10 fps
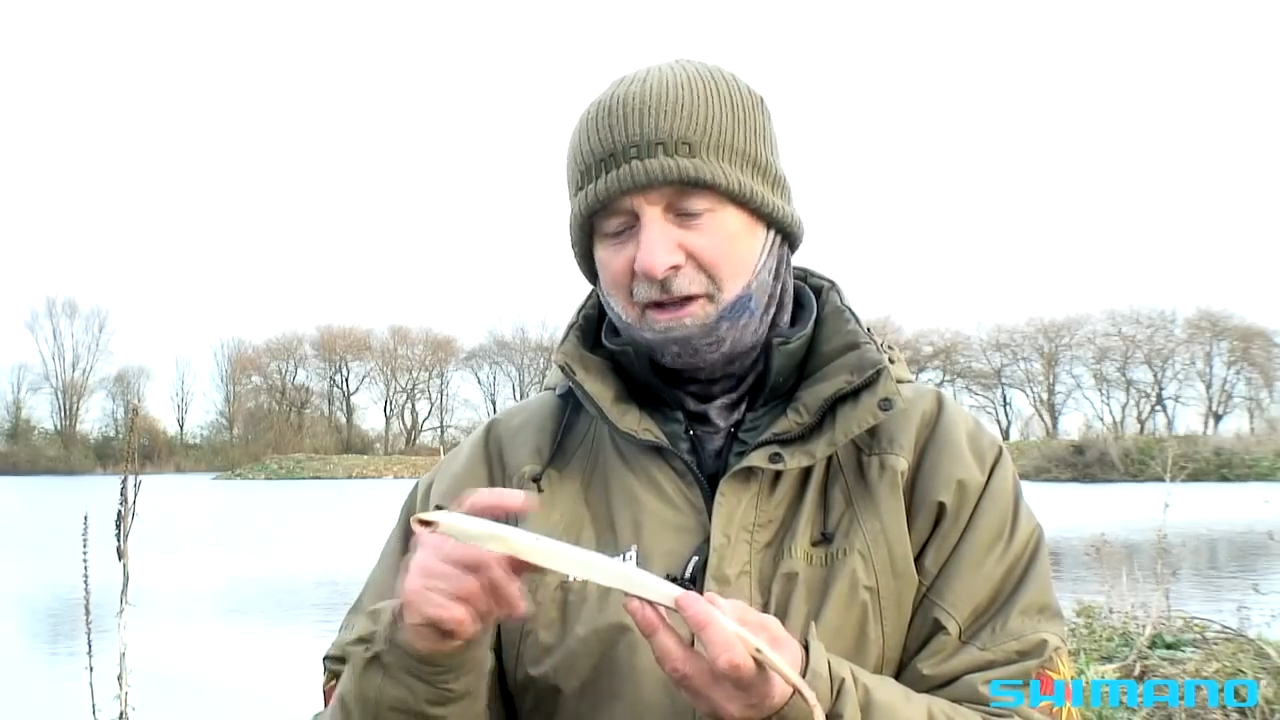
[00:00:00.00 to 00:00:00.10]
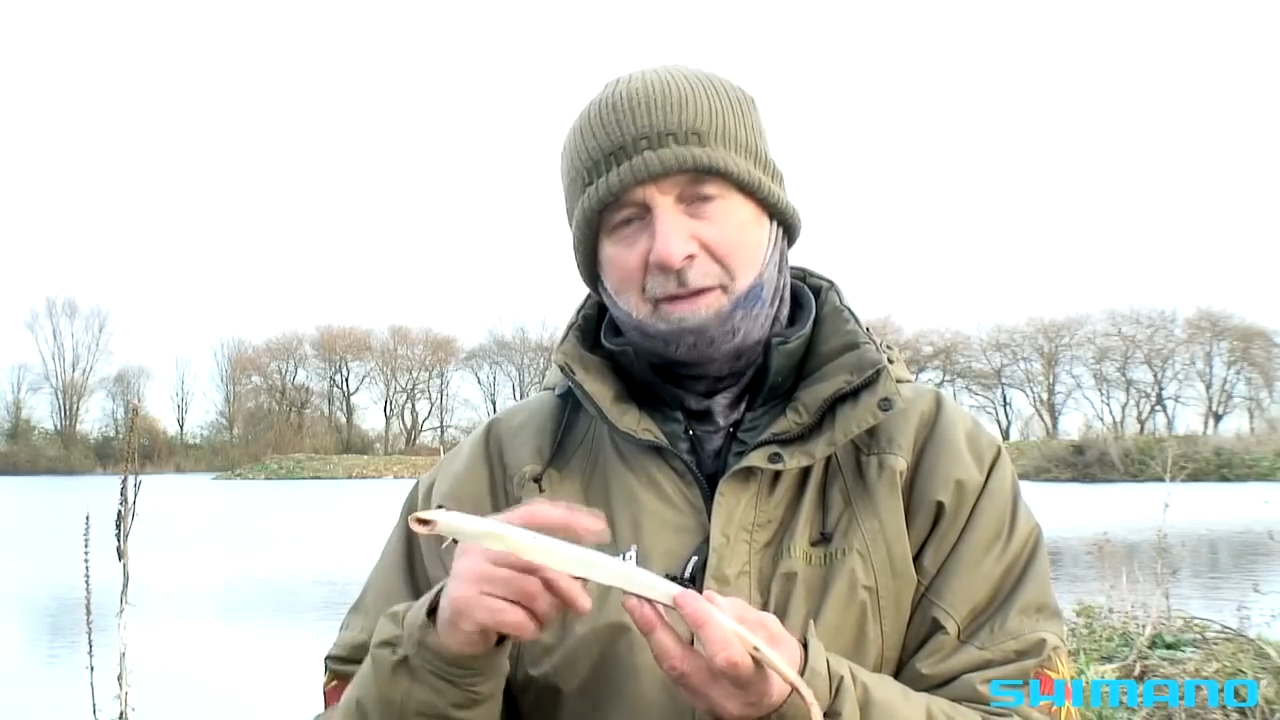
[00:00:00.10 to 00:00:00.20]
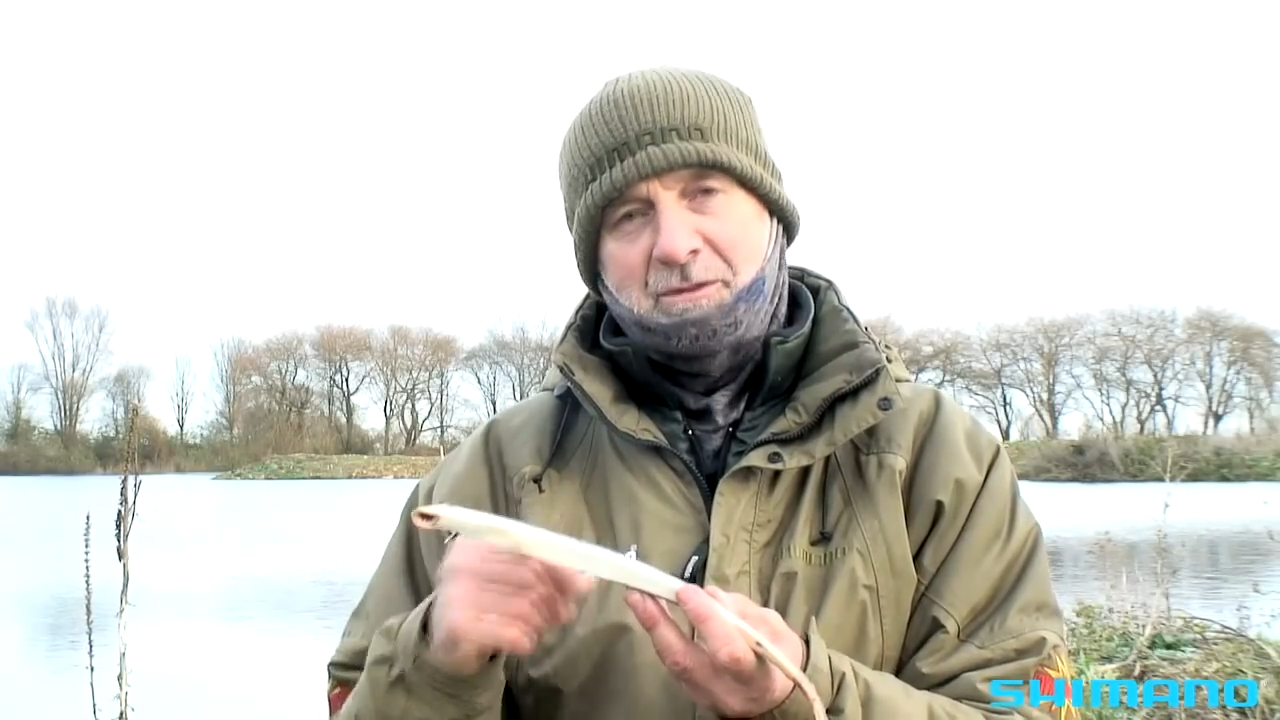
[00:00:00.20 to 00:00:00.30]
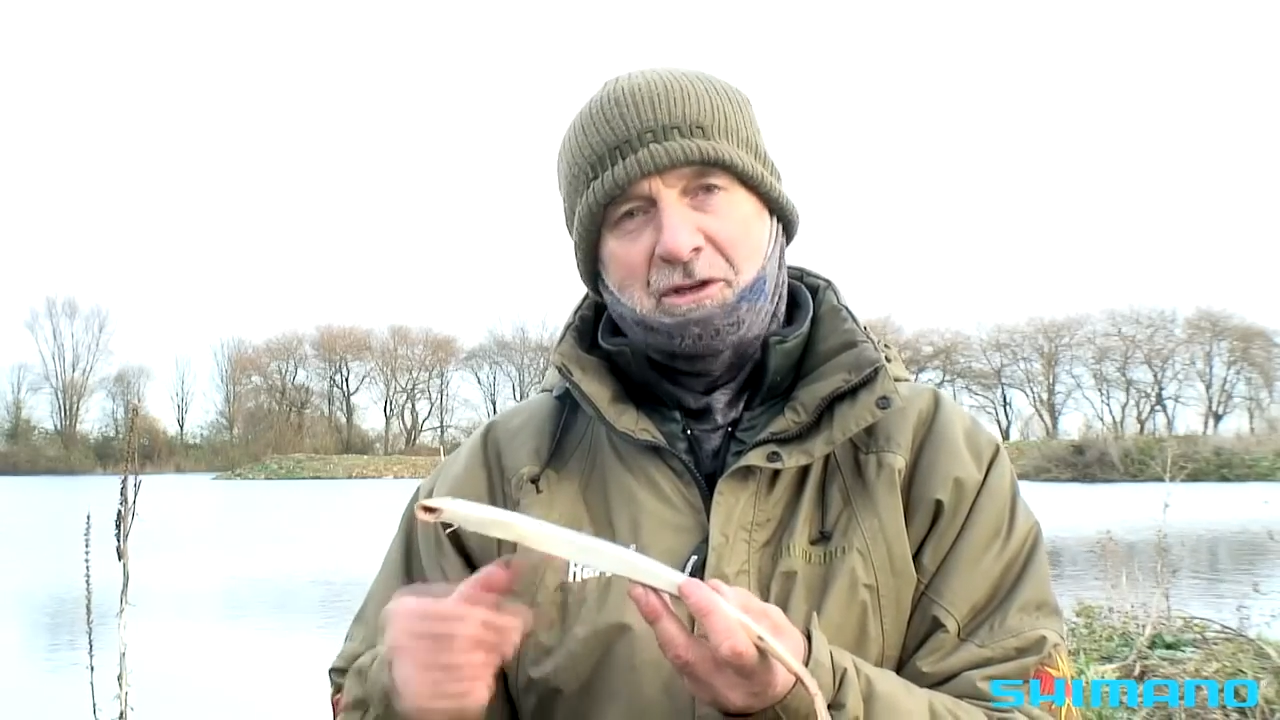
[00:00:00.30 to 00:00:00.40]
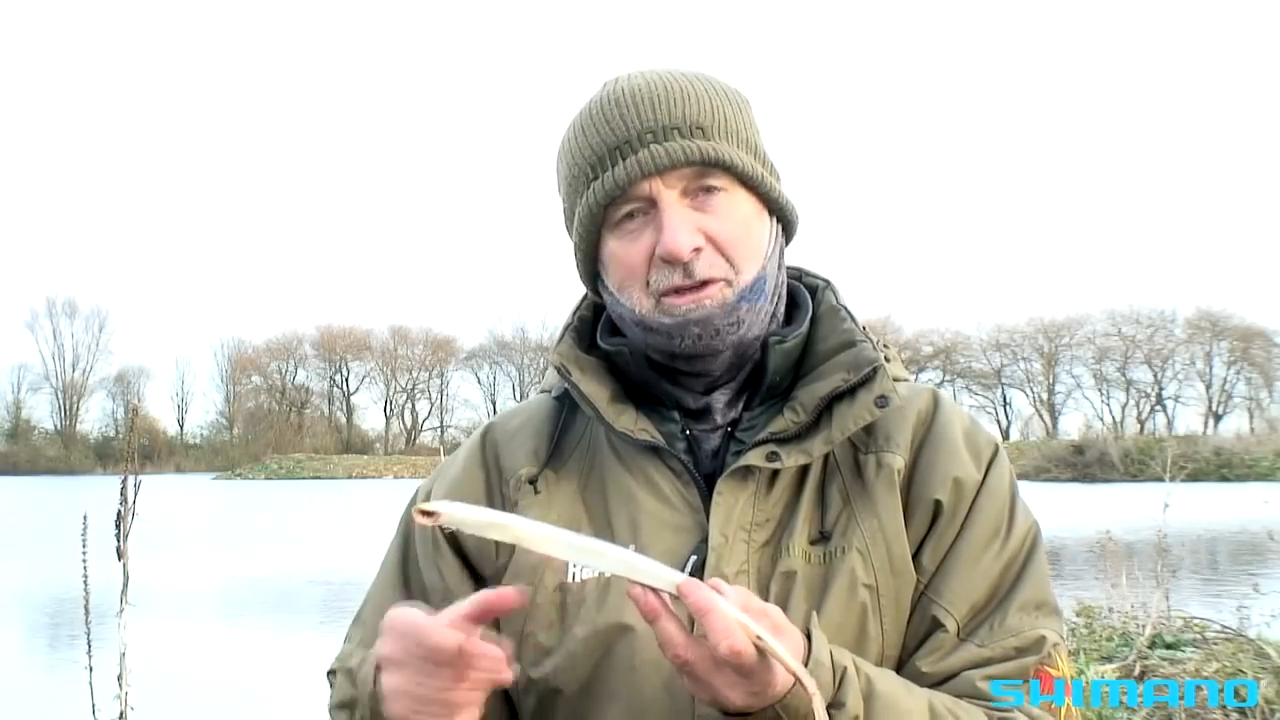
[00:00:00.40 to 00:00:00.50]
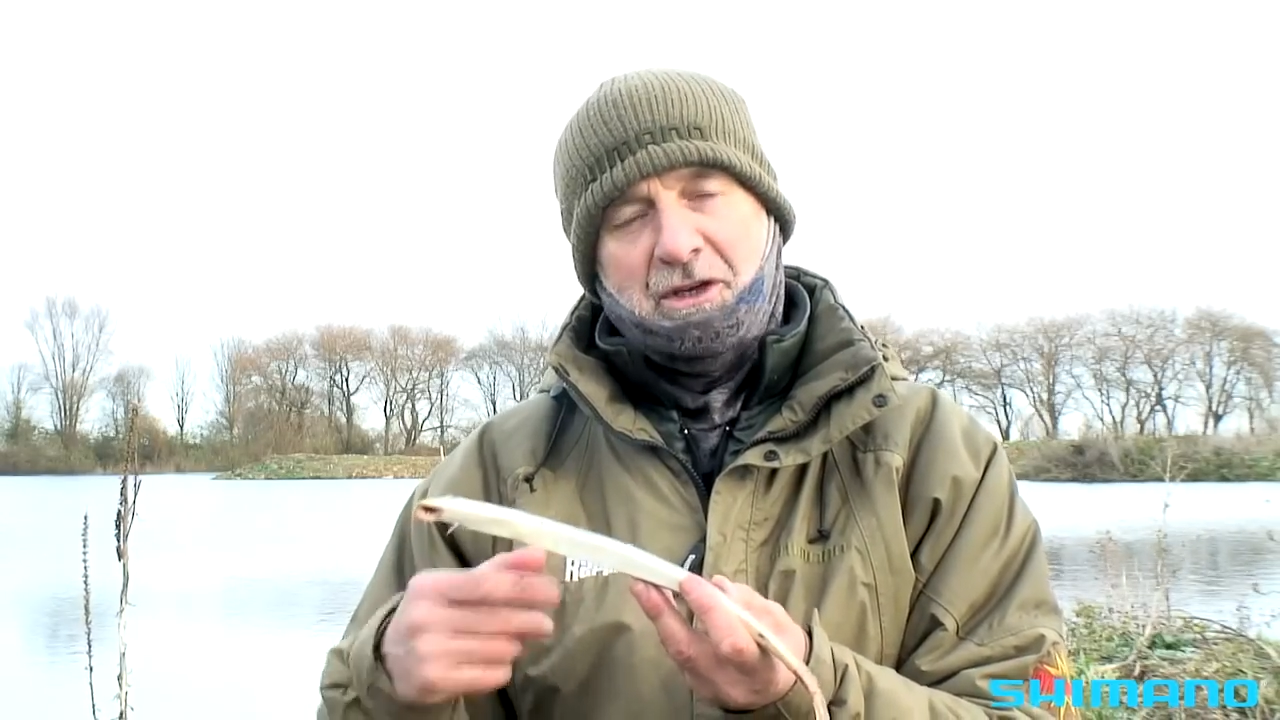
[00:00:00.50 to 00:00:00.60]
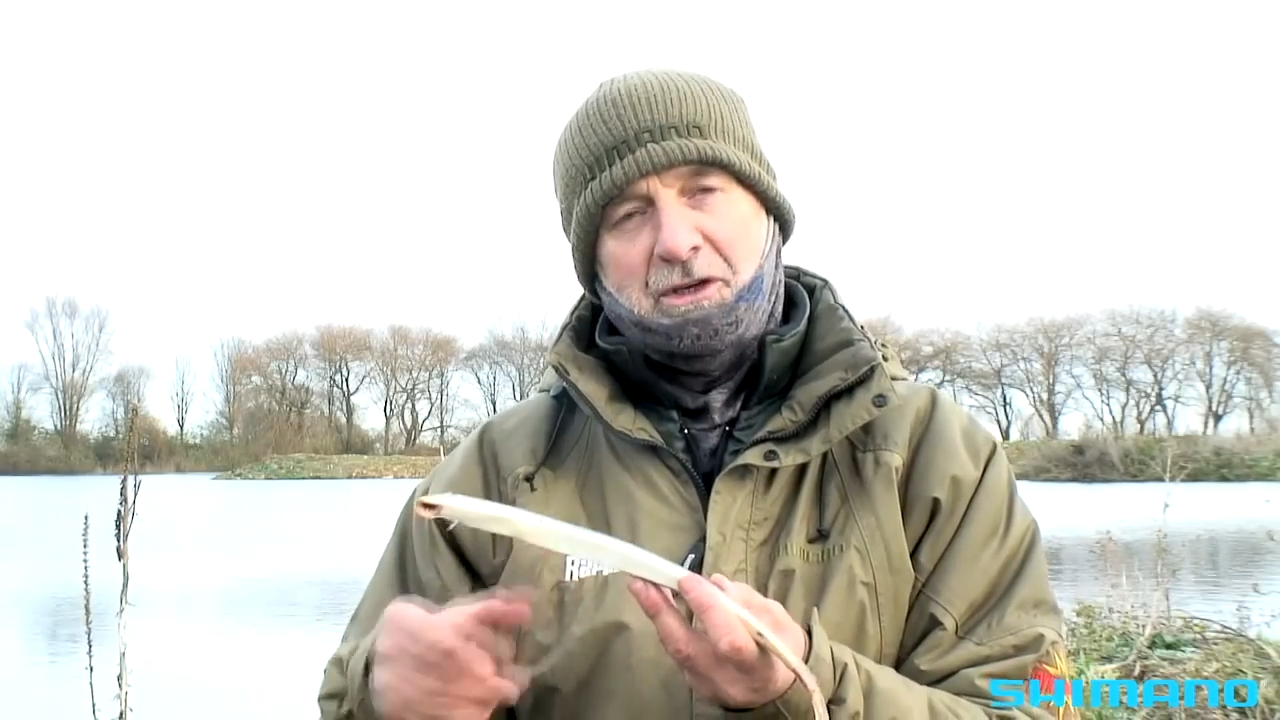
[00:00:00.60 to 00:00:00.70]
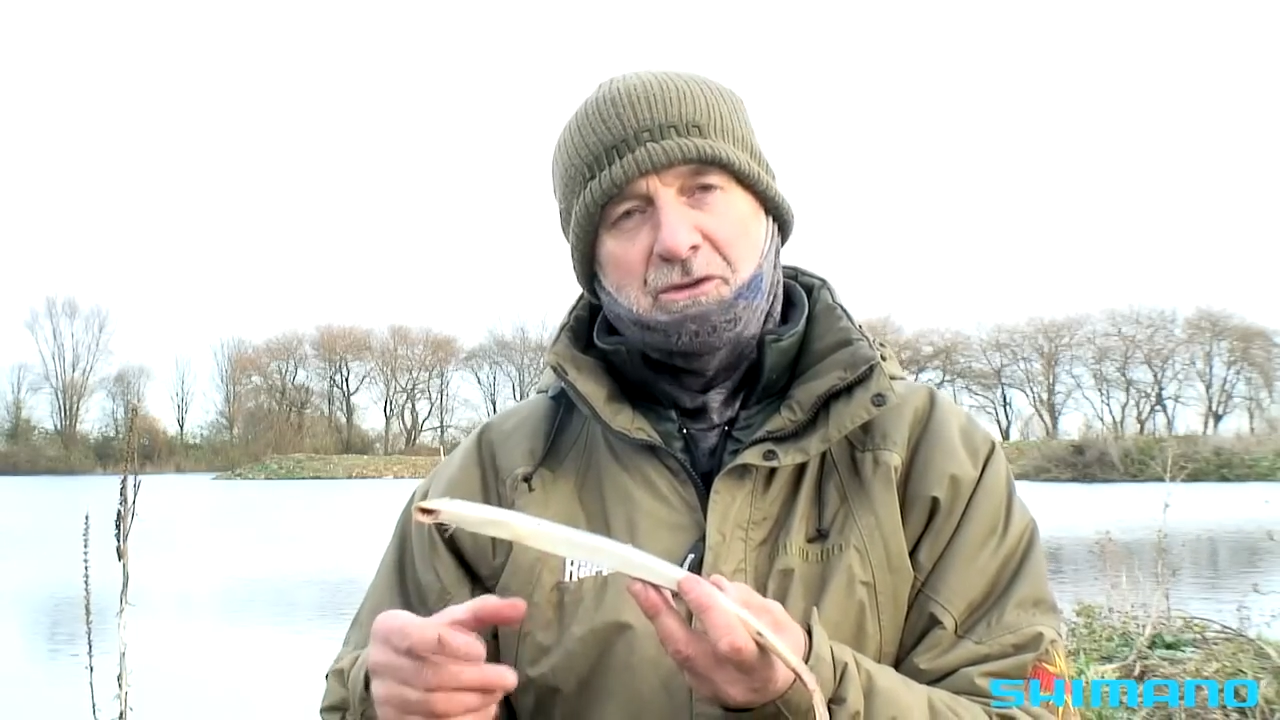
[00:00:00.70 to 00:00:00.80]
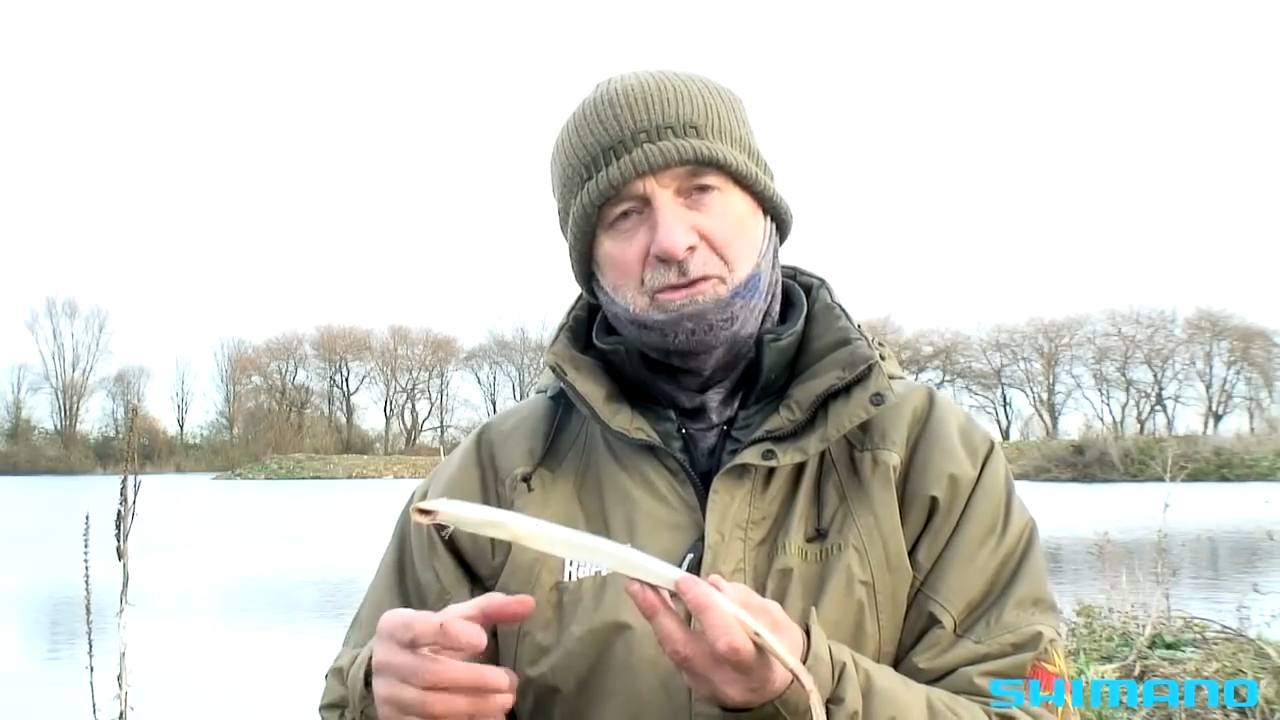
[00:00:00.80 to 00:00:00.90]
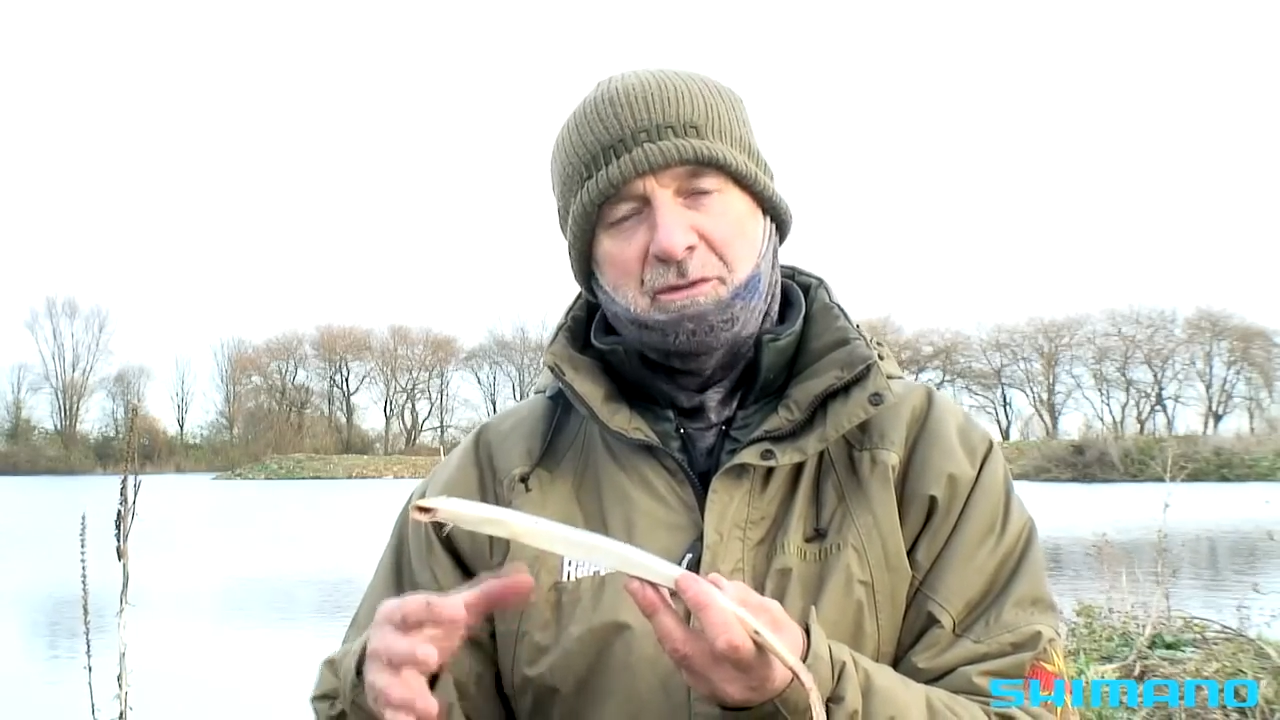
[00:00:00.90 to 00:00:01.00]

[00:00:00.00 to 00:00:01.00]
they absolutely ooze